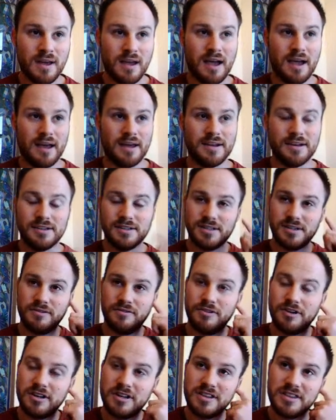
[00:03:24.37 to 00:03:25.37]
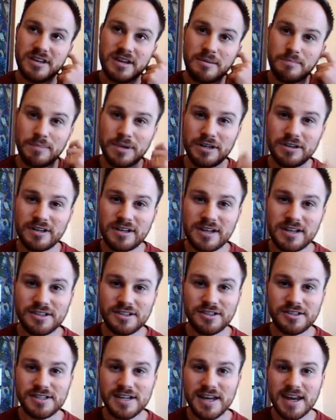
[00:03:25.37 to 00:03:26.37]
and really the ability
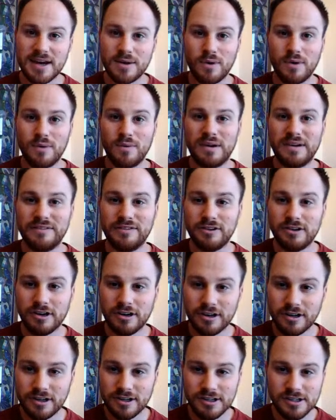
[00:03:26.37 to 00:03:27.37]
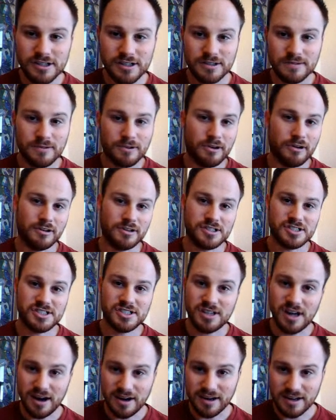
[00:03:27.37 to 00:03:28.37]
to take what we've learned or
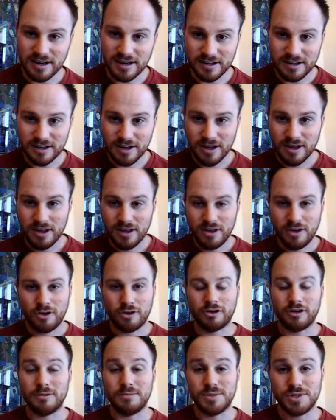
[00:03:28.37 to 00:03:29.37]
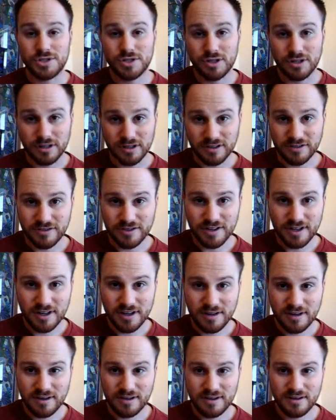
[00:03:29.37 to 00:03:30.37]
studied or observed
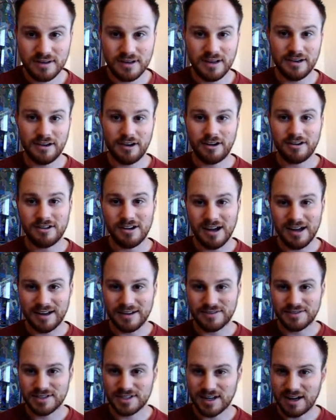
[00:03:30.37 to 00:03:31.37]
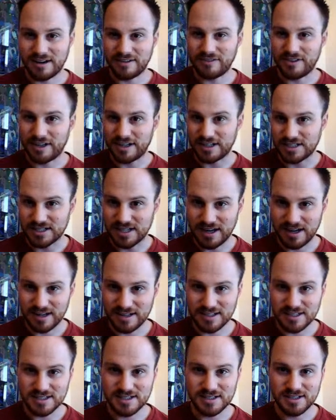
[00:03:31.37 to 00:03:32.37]
in our lives, kind of like a
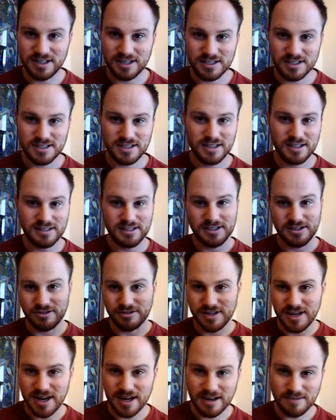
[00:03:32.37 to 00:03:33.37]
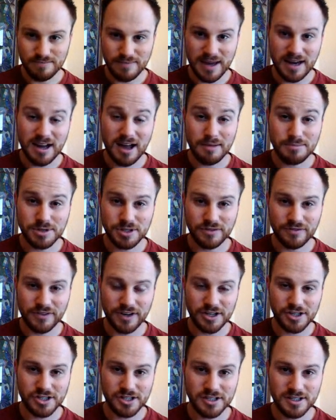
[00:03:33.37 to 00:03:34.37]
scientist does, that you make
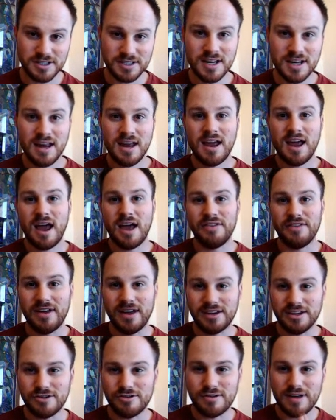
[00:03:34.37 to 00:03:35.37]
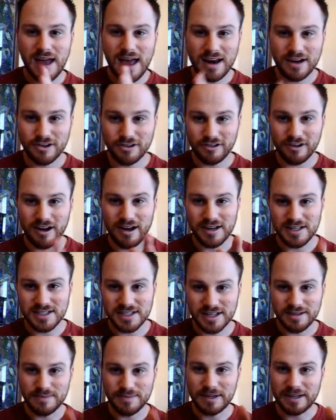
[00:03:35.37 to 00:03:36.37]
observations and then you categorize
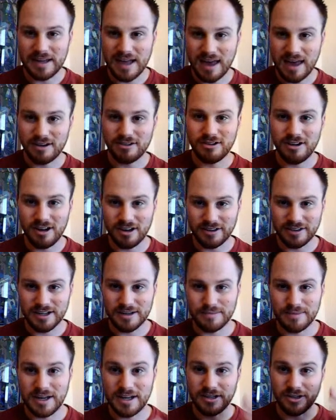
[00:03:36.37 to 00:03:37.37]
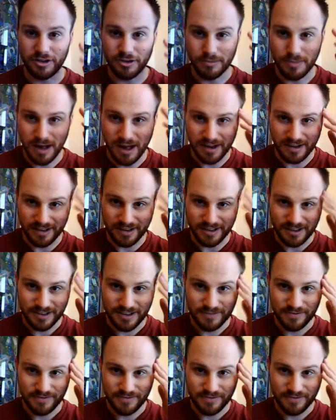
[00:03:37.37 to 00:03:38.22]
them and catalog them in your mind.